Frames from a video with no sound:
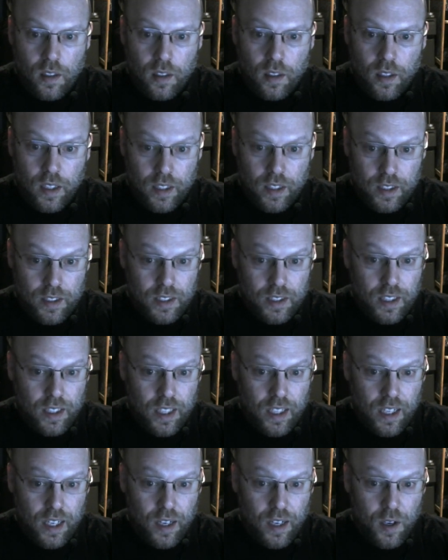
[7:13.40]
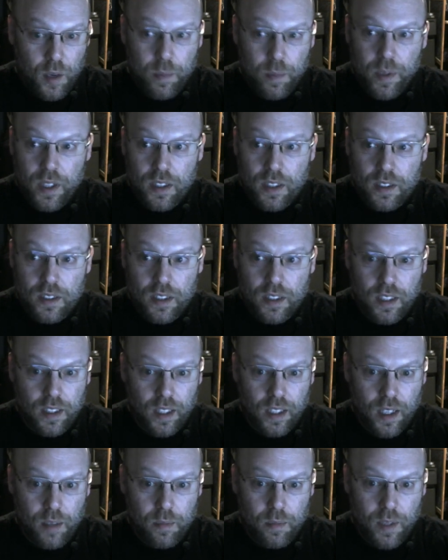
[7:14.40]
Can you see that? I hope you can see
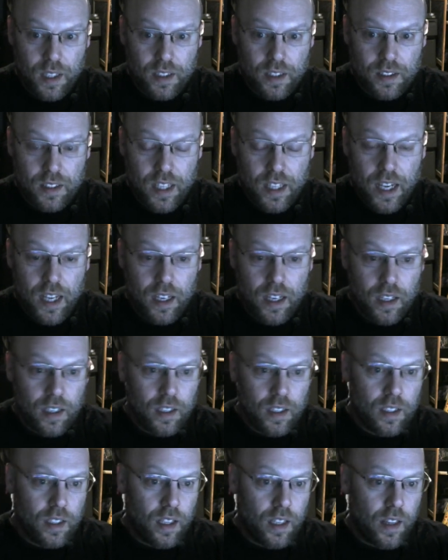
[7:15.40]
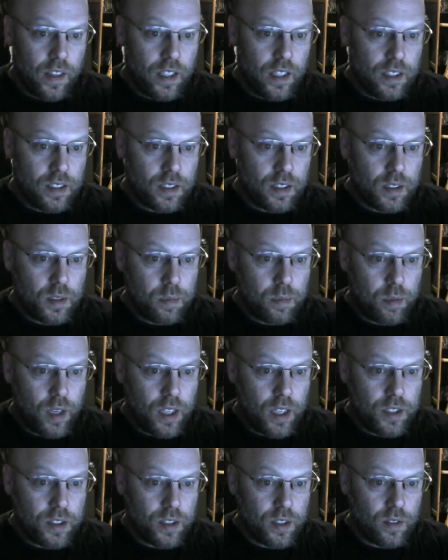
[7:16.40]
that, because this
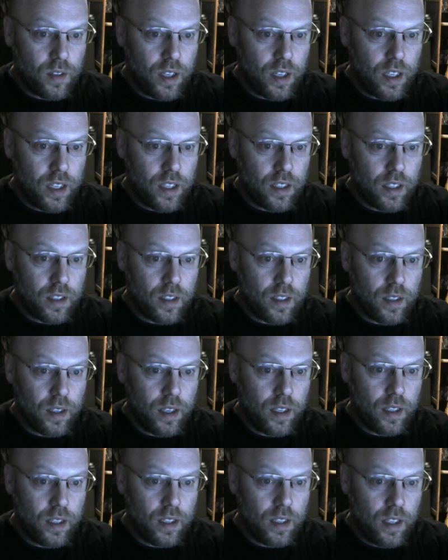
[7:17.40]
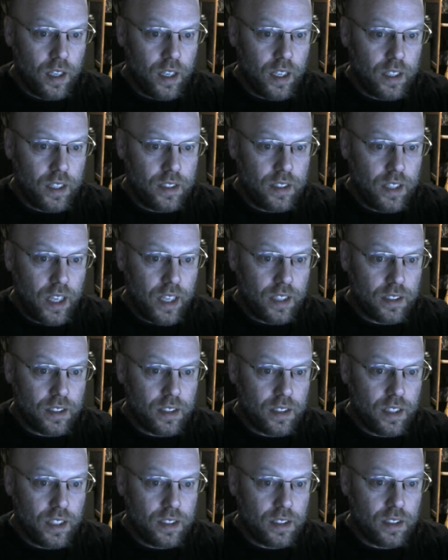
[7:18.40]
expression right here, it takes
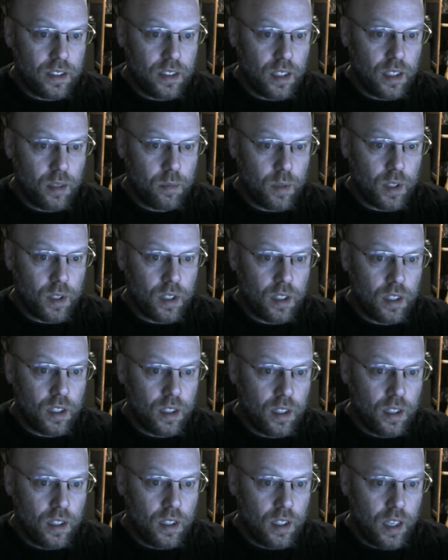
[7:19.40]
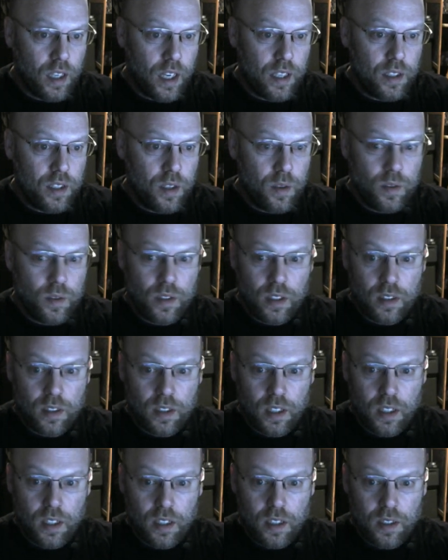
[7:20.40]
this number and uses
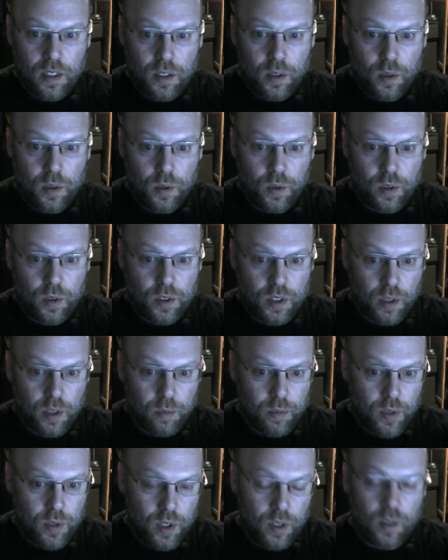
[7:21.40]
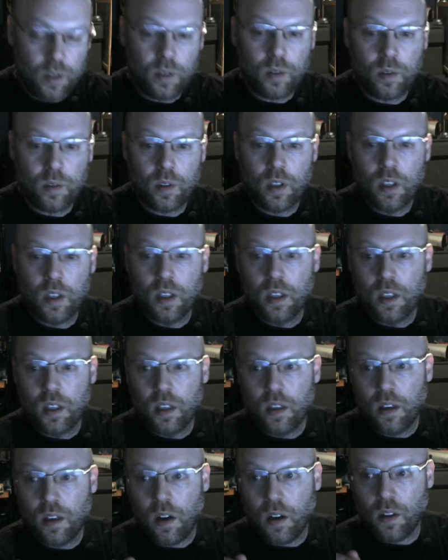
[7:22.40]
it to subdue
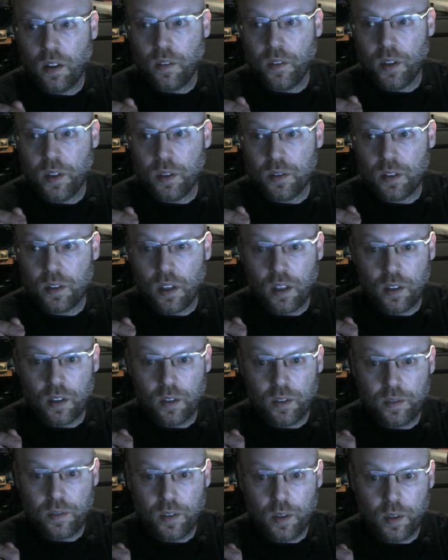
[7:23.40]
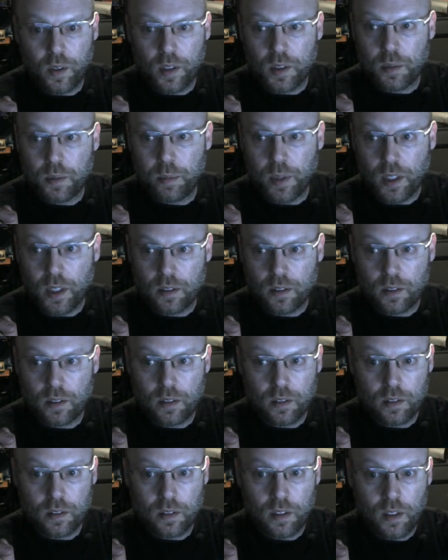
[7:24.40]
all of those autofocus
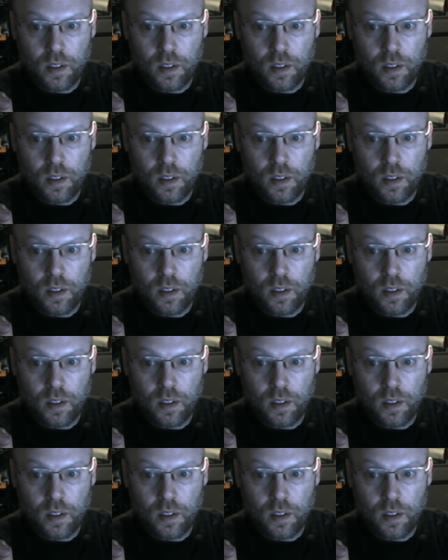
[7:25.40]
pixels.